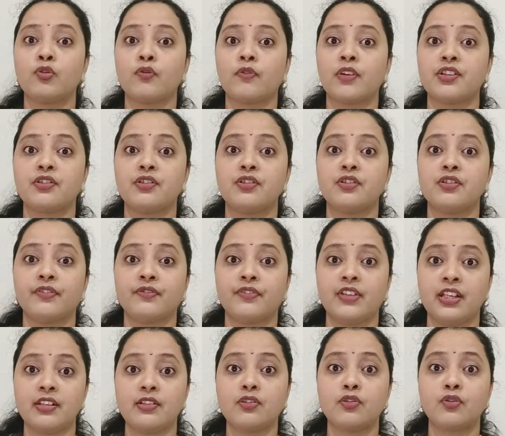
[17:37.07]
questions of
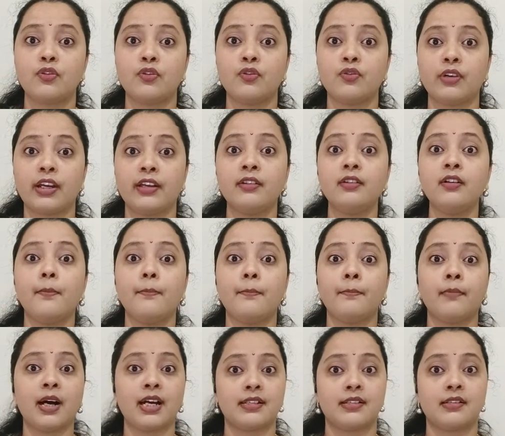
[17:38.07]
these so you can
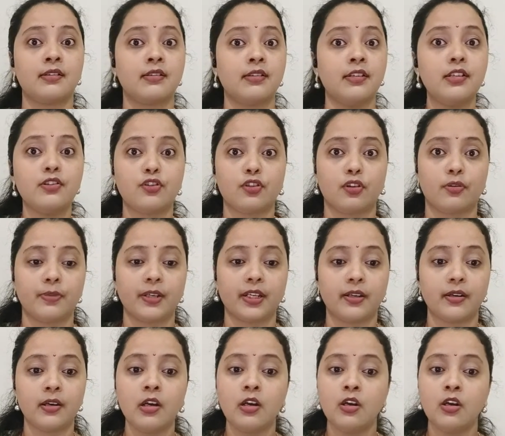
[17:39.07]
master this topic.